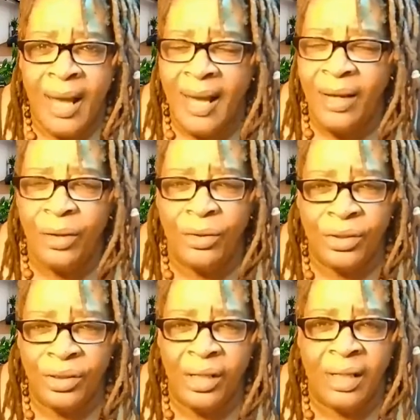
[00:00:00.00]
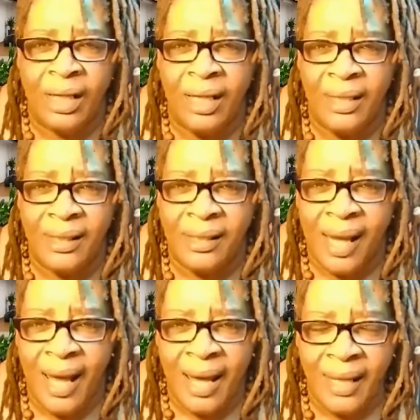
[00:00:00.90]
with hangers stuck
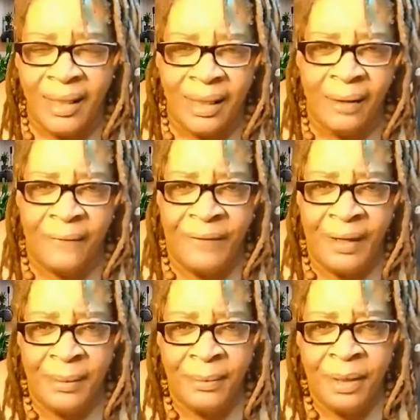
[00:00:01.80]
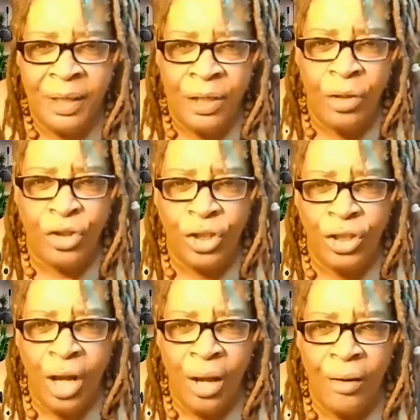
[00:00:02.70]
inside of them.
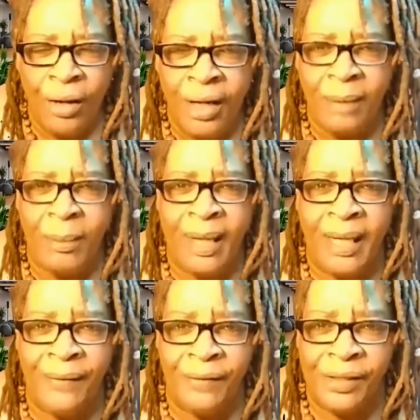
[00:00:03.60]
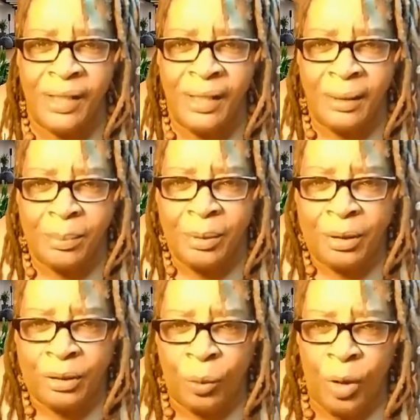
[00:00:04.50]
You should, y'all, anybody ever seen
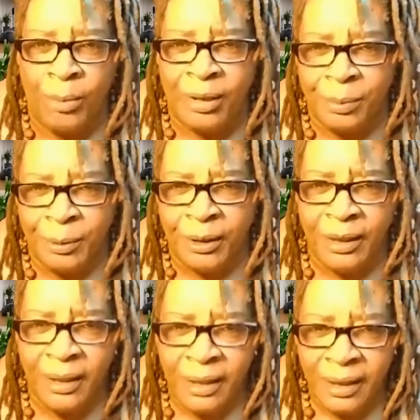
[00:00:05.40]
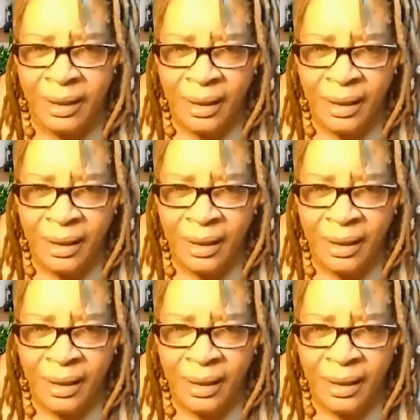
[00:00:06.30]
the book, The Woman's Book?